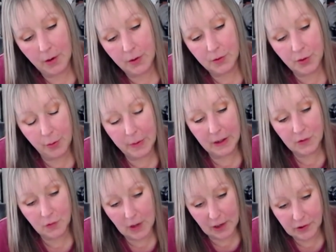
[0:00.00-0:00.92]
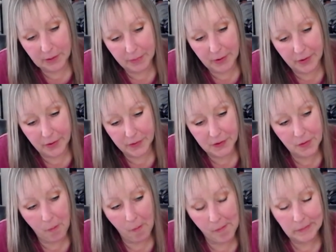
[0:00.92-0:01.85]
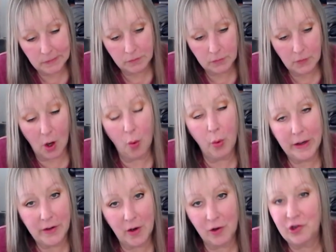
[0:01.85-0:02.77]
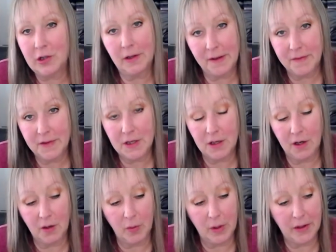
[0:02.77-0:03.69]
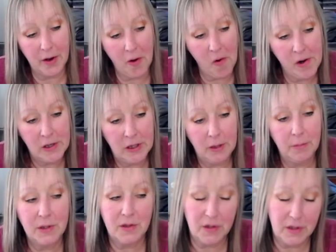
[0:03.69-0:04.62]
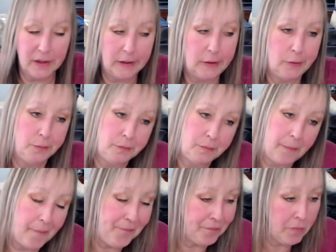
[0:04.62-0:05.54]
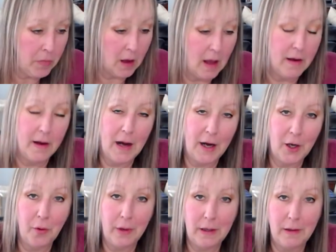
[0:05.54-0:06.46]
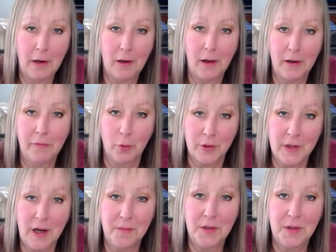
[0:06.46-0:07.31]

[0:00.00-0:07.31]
2 big scratching posts, a window. She loves sitting in the window. But still, and then I go in there like 4 times a